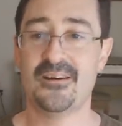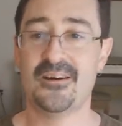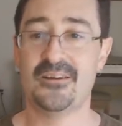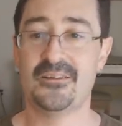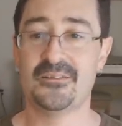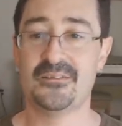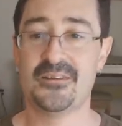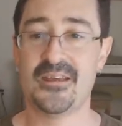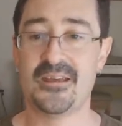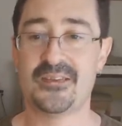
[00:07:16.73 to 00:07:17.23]

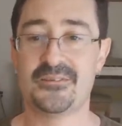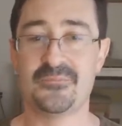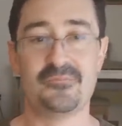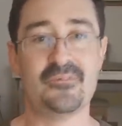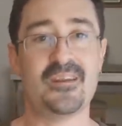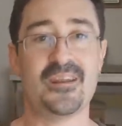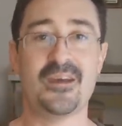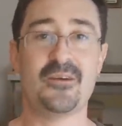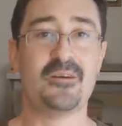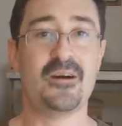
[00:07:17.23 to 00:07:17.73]
I'll take some
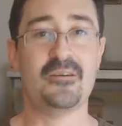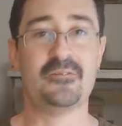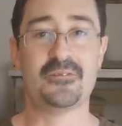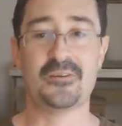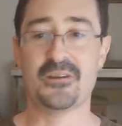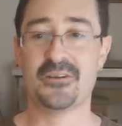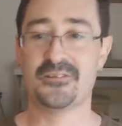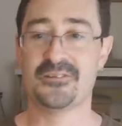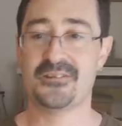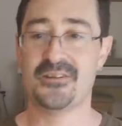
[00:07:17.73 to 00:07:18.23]
video of,
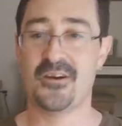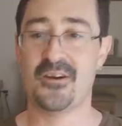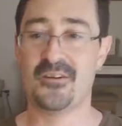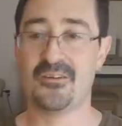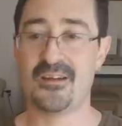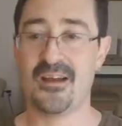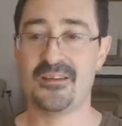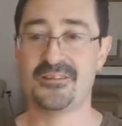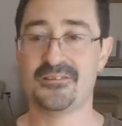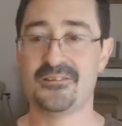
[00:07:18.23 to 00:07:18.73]
and you can see our
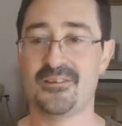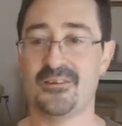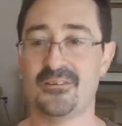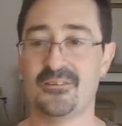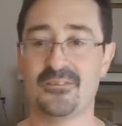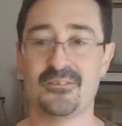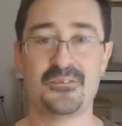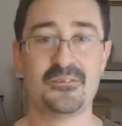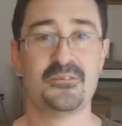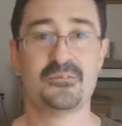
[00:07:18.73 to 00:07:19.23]
nice
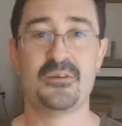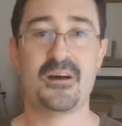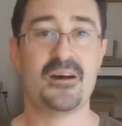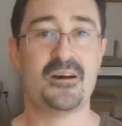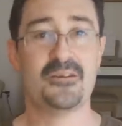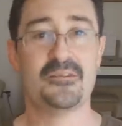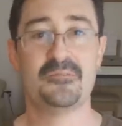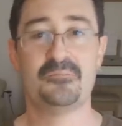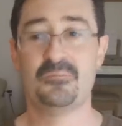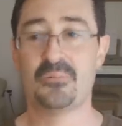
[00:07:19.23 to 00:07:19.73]
little
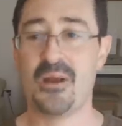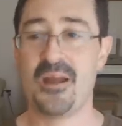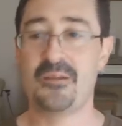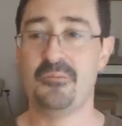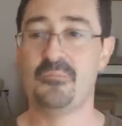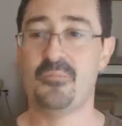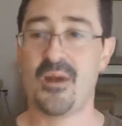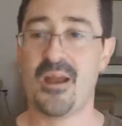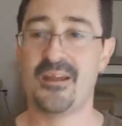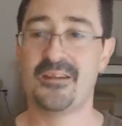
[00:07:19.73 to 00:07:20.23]
uh,
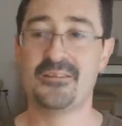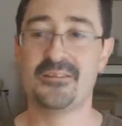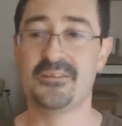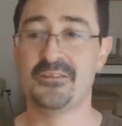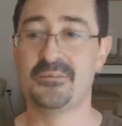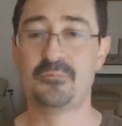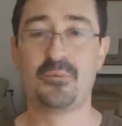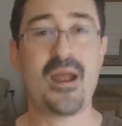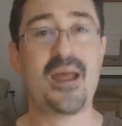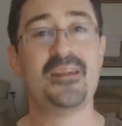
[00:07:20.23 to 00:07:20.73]
brand brand
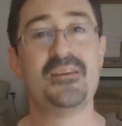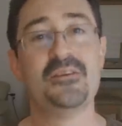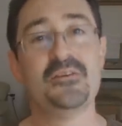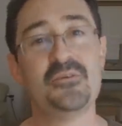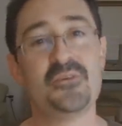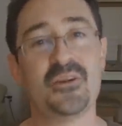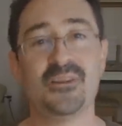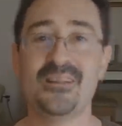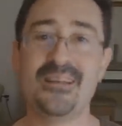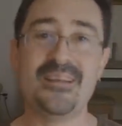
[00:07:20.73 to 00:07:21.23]
brand
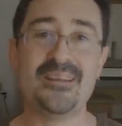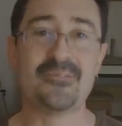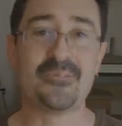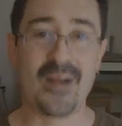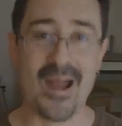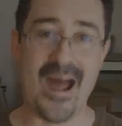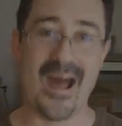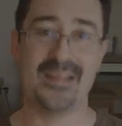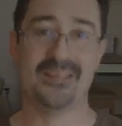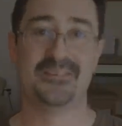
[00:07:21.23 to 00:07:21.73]
new clean
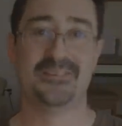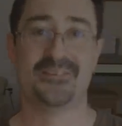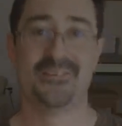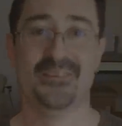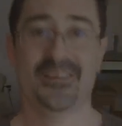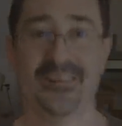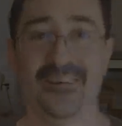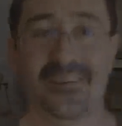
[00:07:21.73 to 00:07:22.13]
rats. And